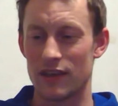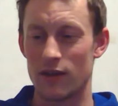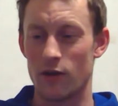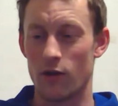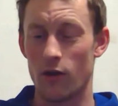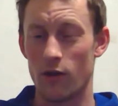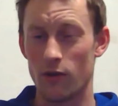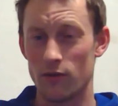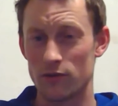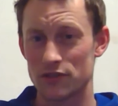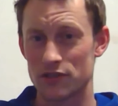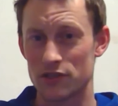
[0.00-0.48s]

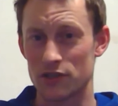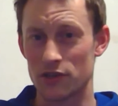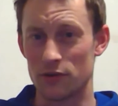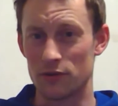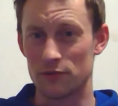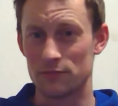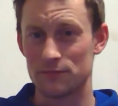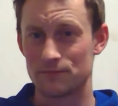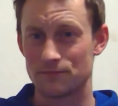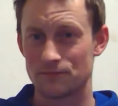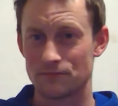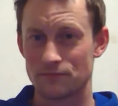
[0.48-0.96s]

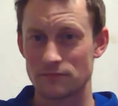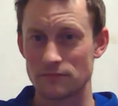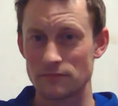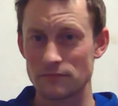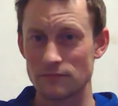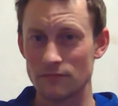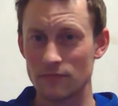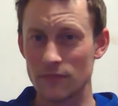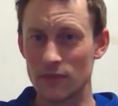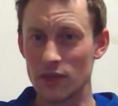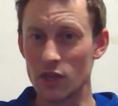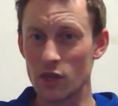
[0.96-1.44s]
Also,
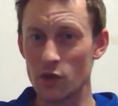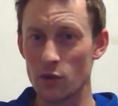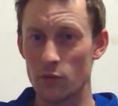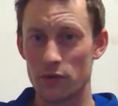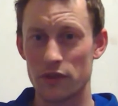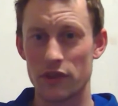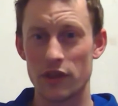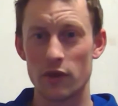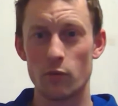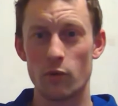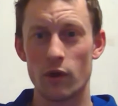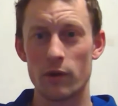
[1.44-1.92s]

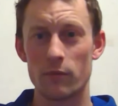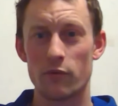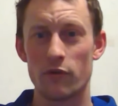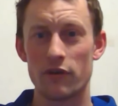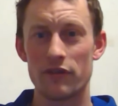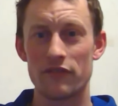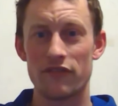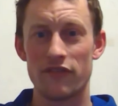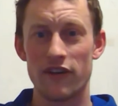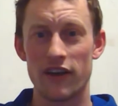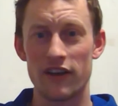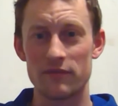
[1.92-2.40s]
within
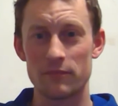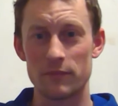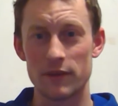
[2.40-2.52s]
1.5